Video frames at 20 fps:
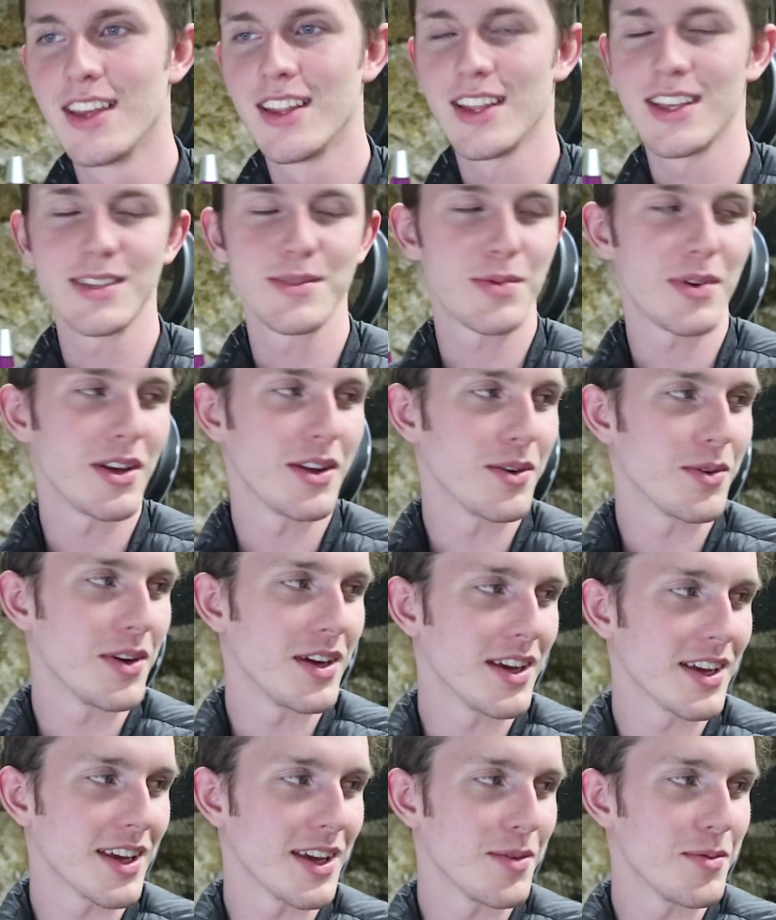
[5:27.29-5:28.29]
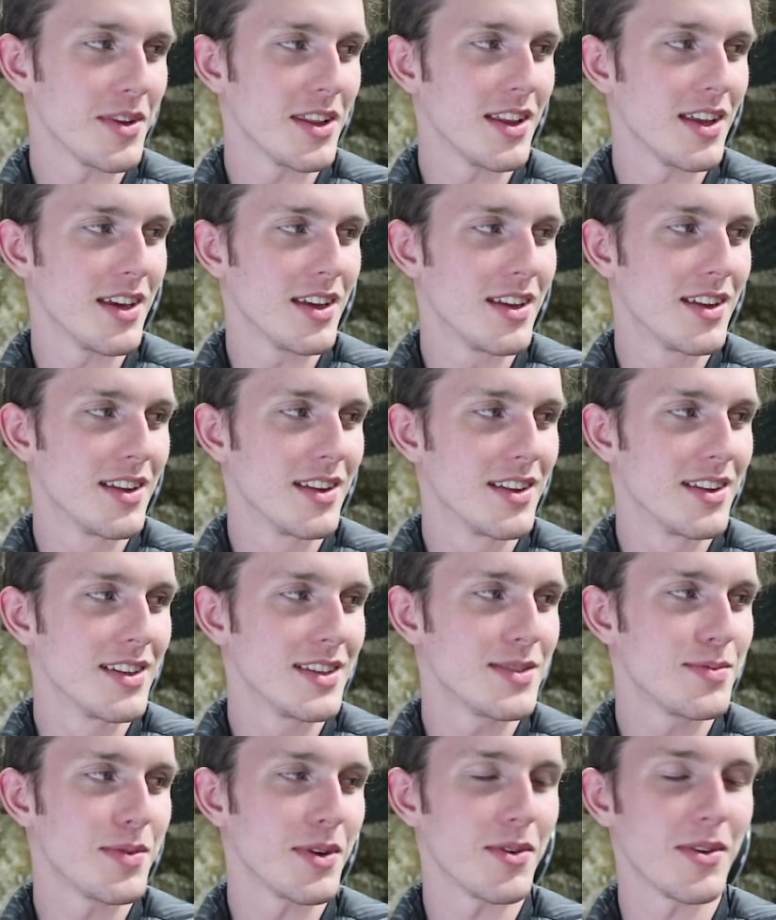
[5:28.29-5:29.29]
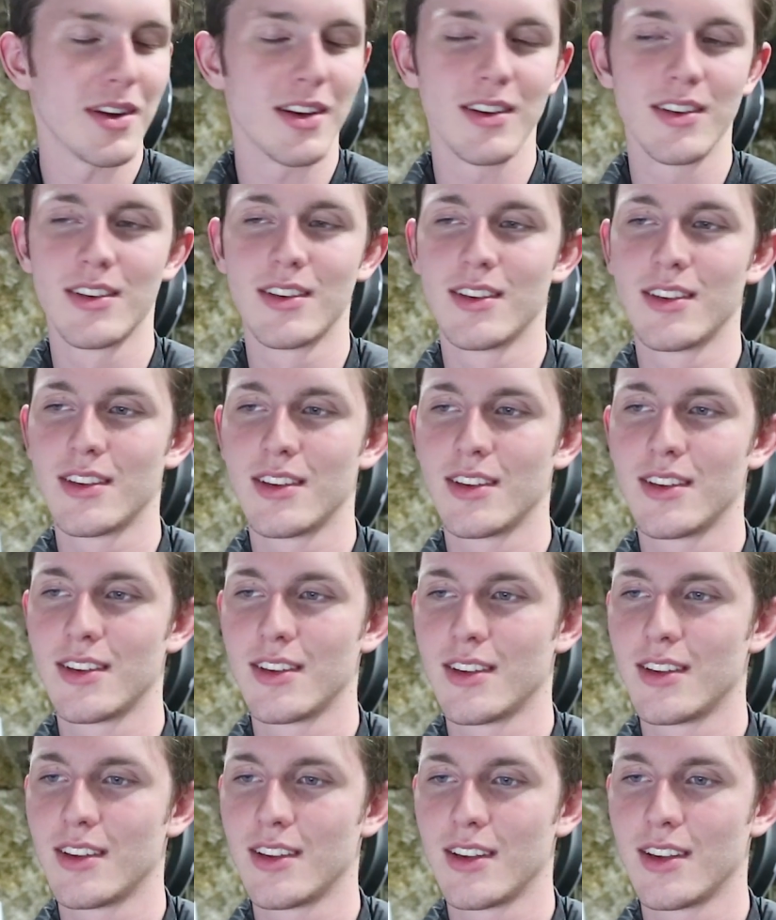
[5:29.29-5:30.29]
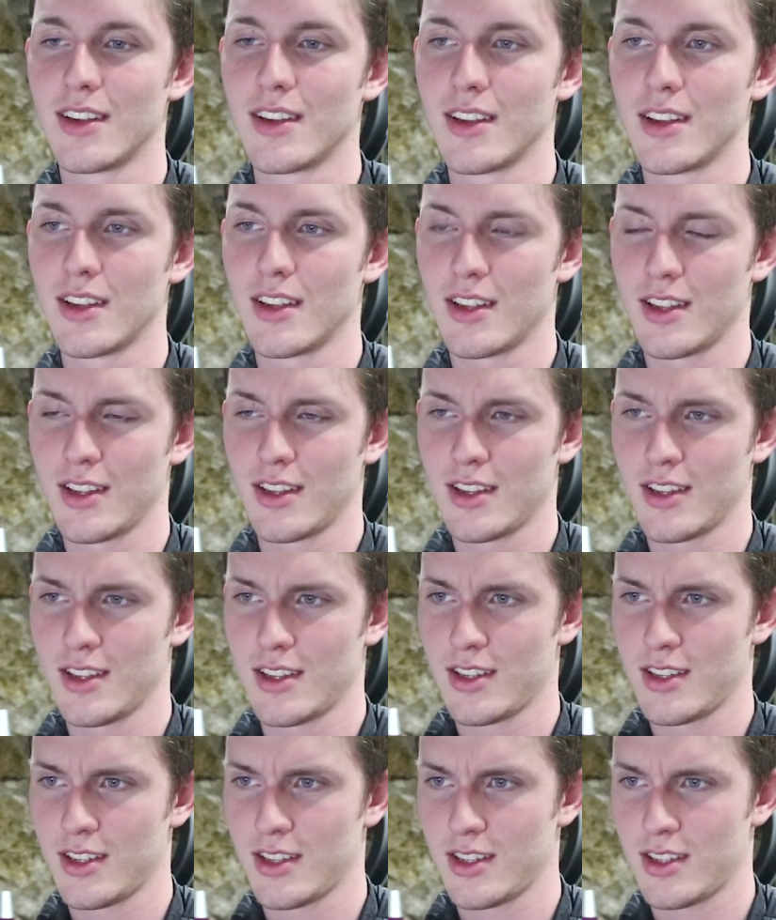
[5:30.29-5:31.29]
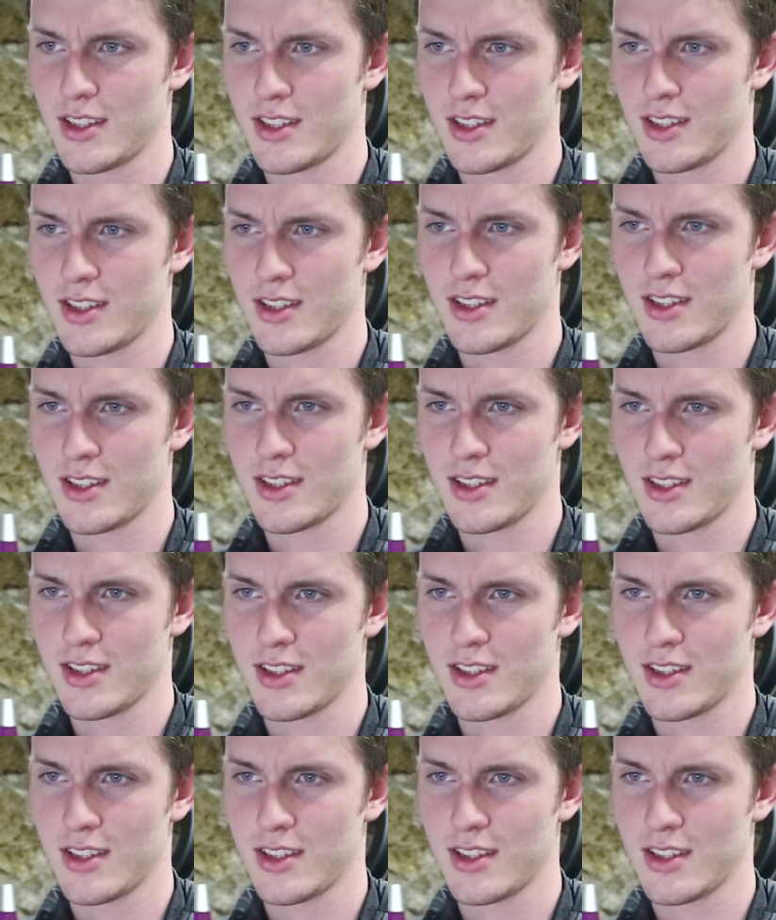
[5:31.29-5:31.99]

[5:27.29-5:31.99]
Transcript: That's probably why I gave that. I mean, I haven't seen the movie yet, but I was